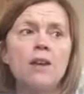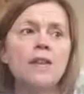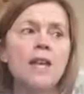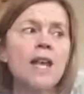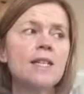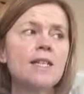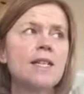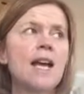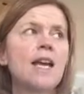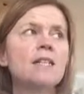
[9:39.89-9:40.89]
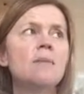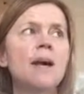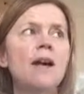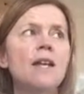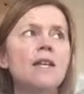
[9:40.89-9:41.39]
on the next slide
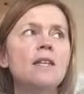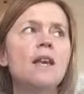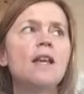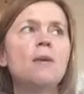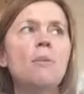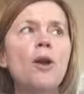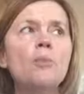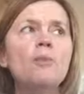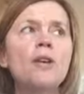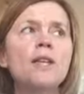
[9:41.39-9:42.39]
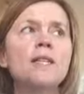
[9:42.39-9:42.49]
about an appropriate